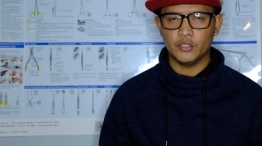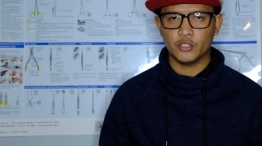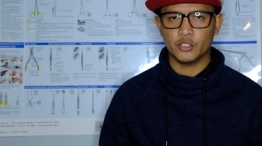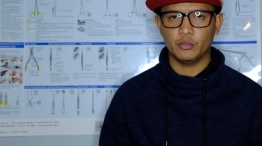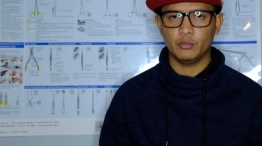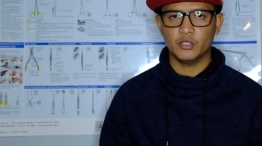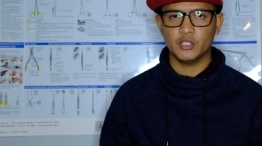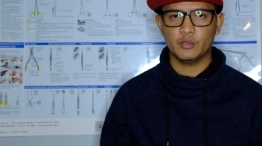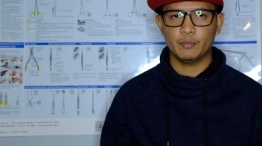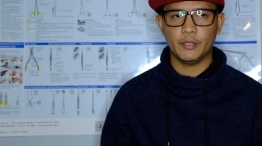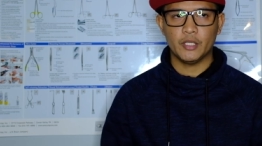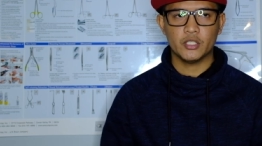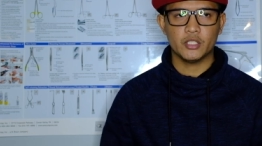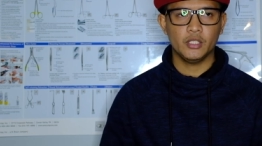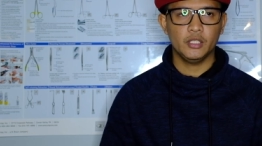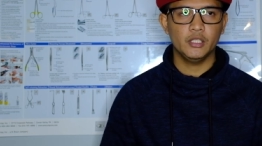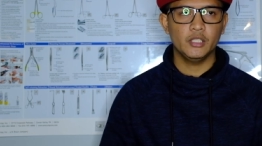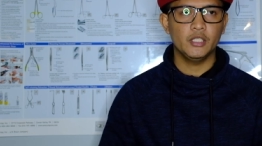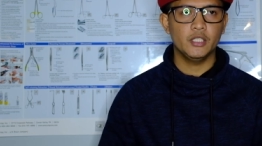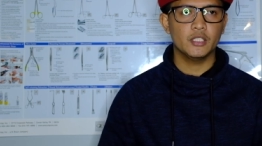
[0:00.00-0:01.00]
instrument
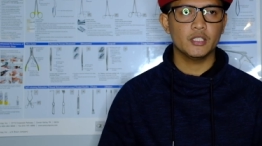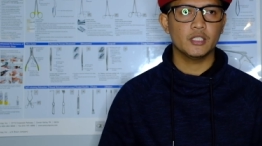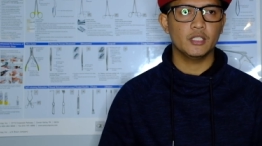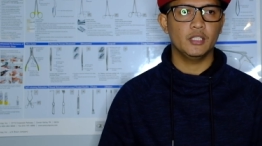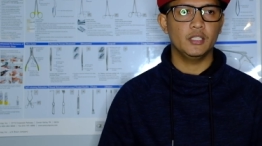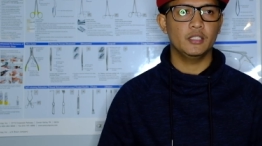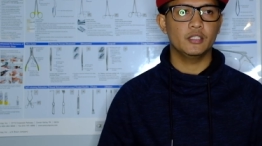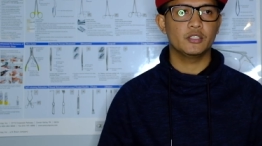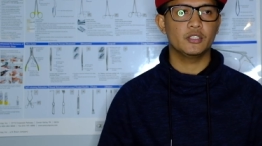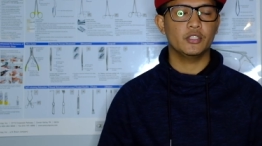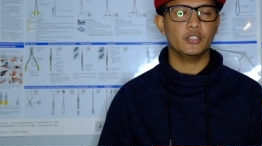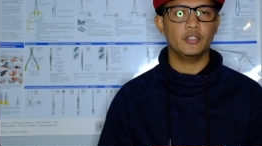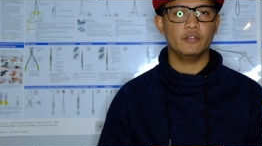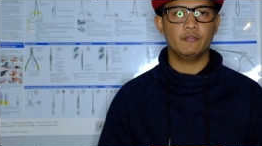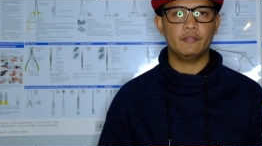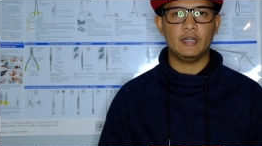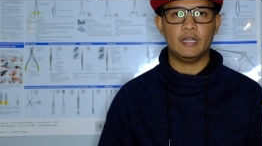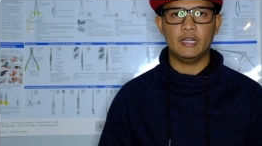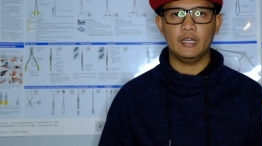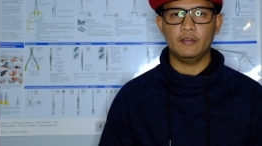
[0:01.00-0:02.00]
specialist,
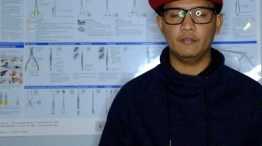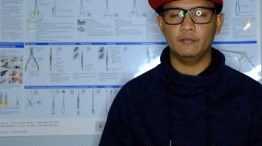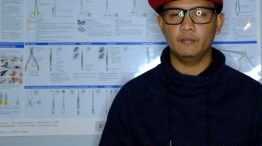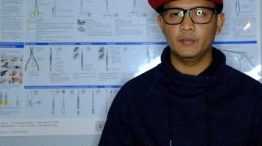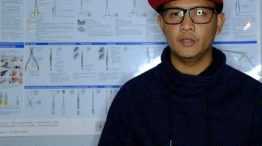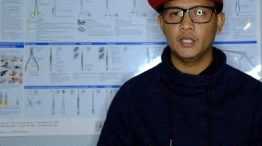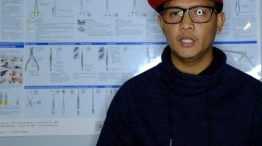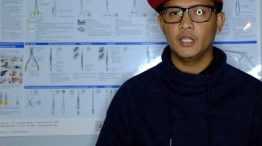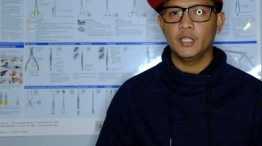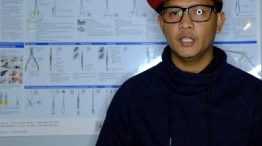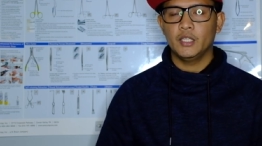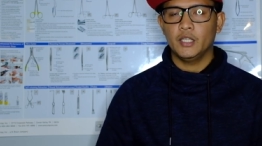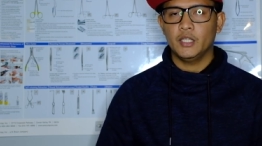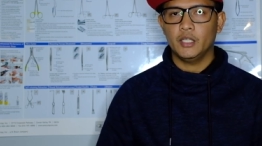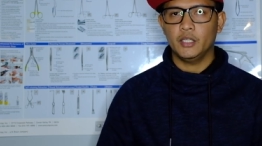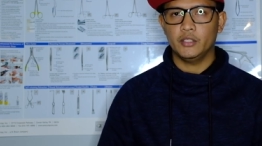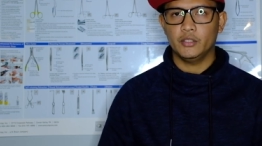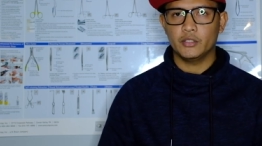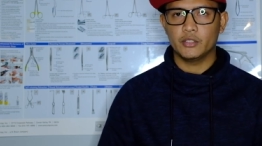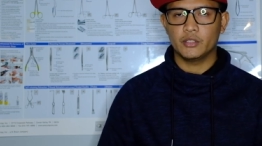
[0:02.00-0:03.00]
certified
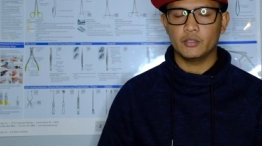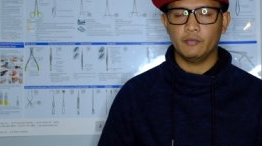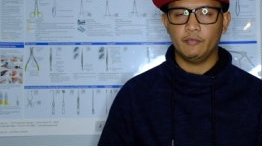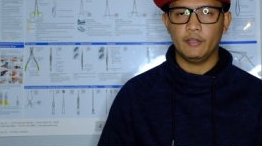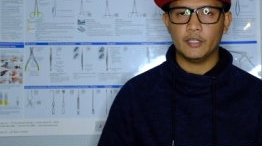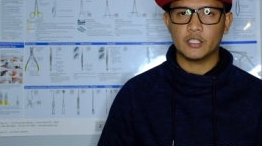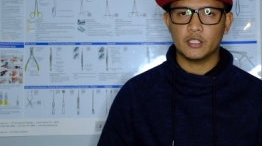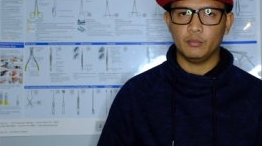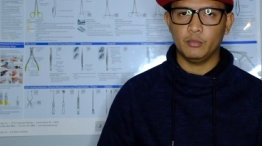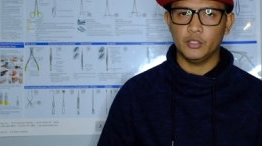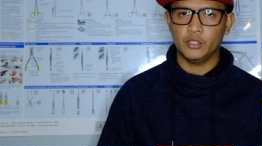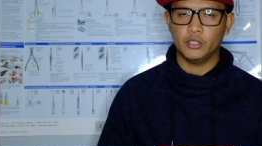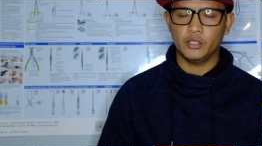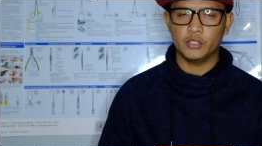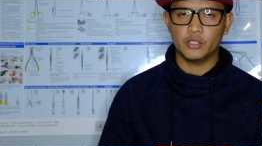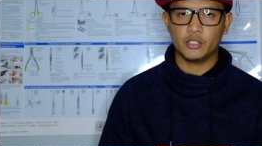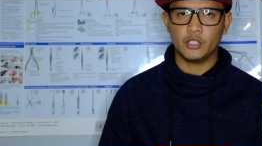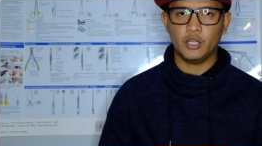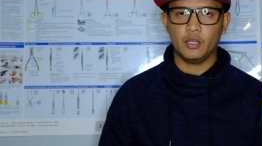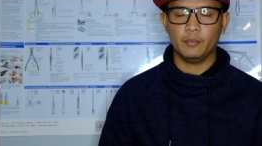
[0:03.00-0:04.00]
in this flexible
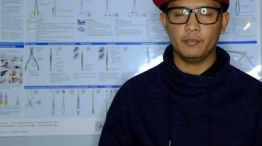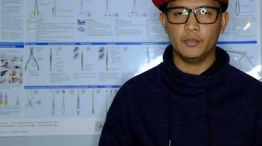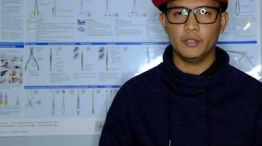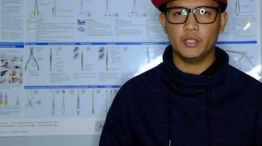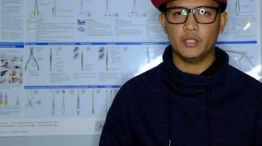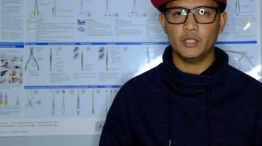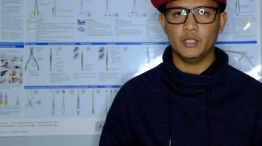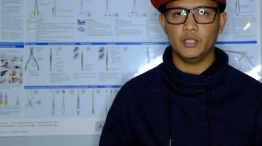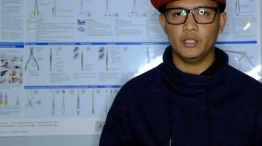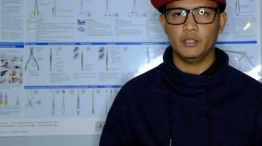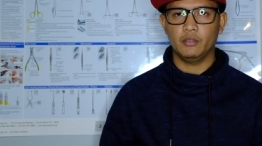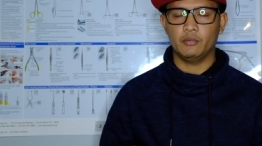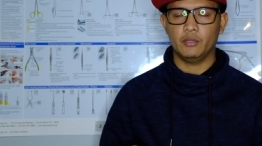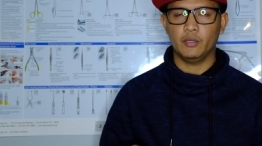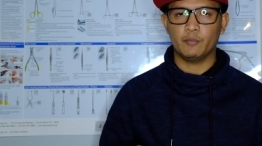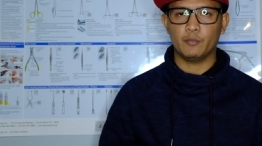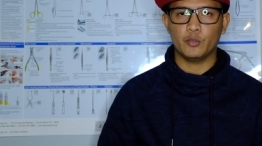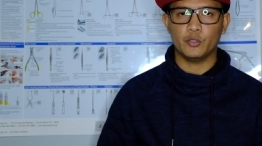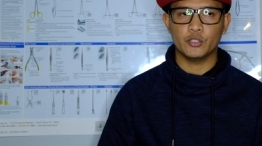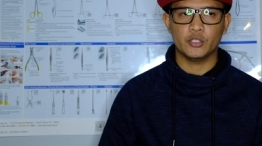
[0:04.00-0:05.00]
endoscopic
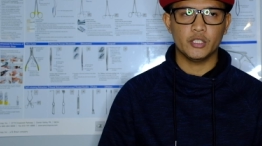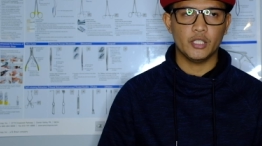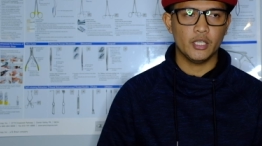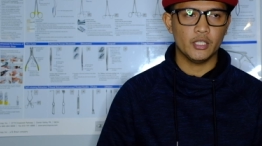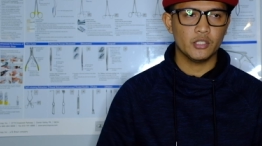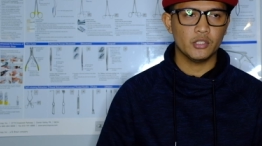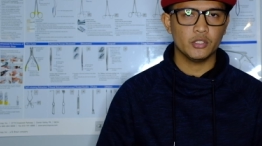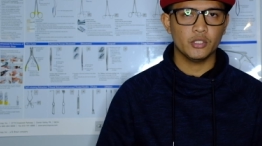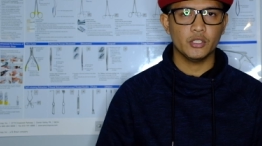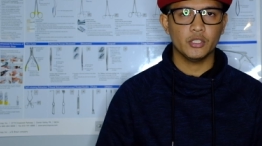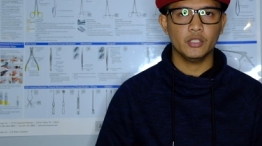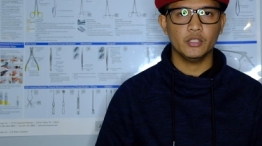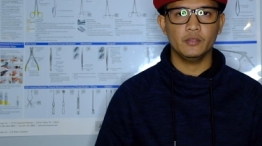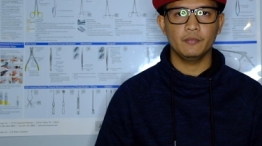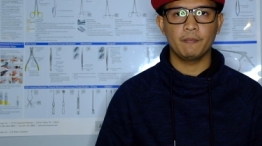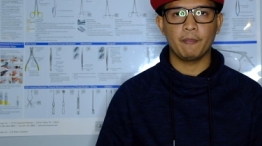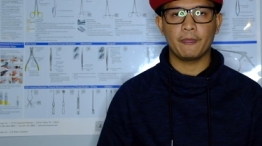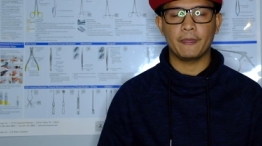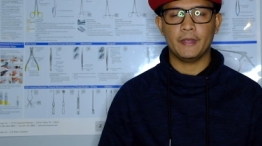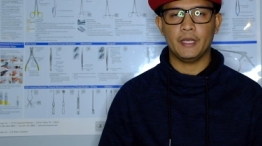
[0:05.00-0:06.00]
reprocessor,
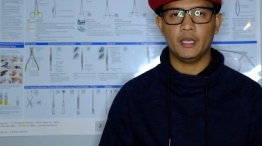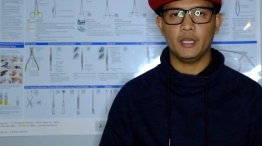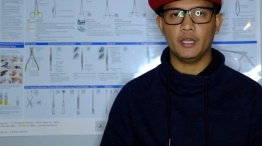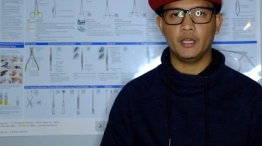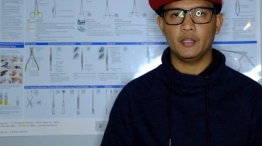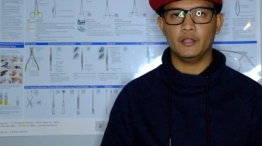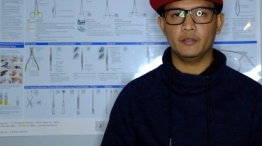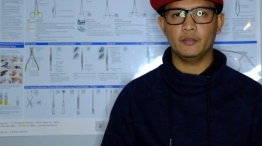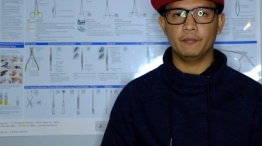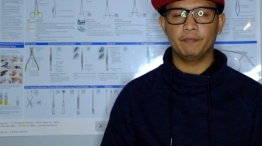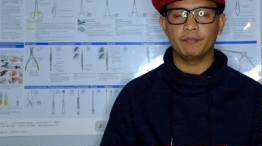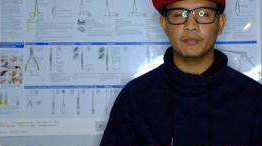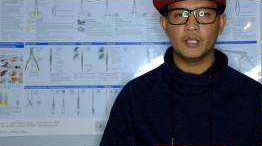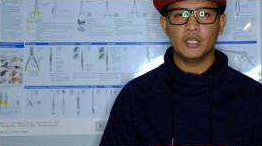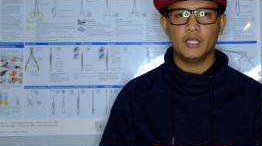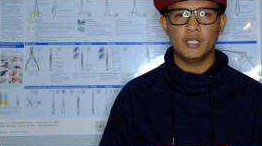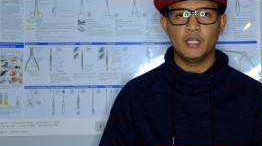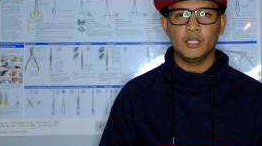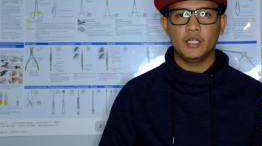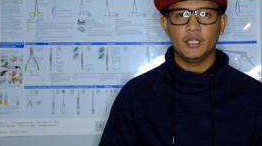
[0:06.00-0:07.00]
and
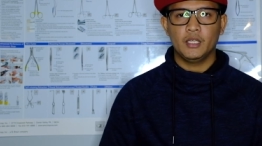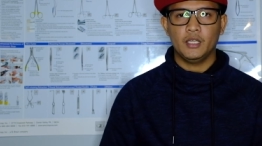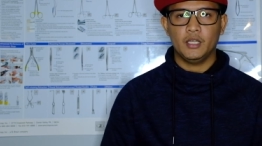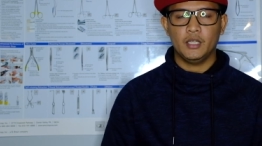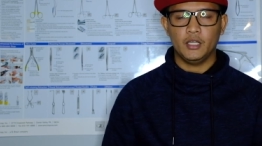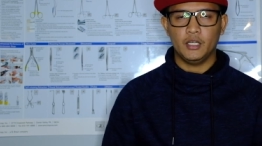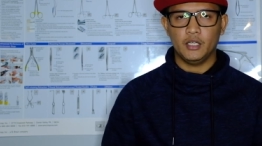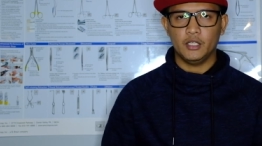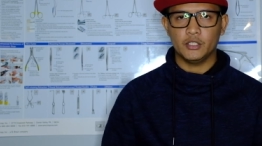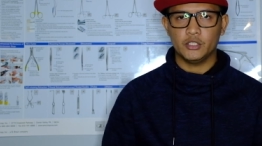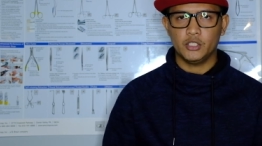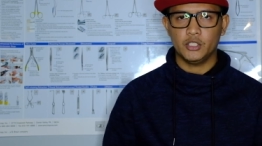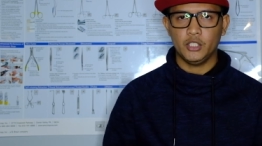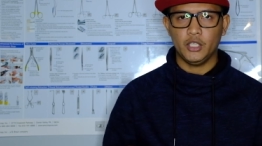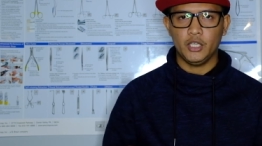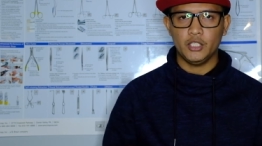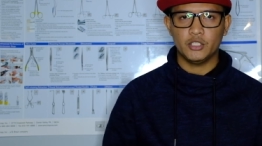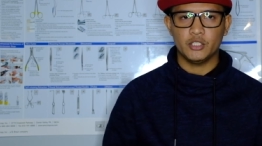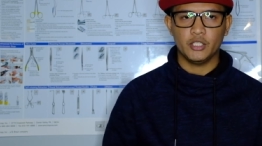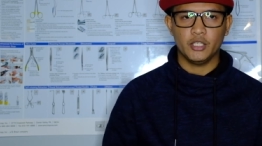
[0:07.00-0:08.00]

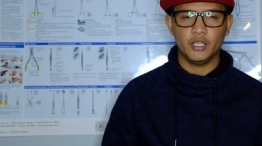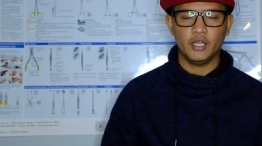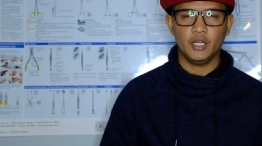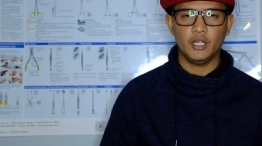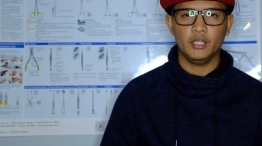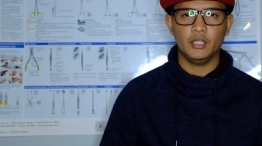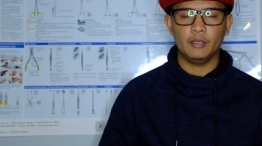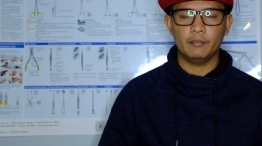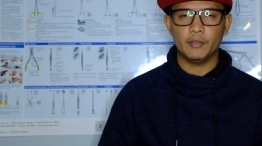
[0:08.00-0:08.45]
CHL.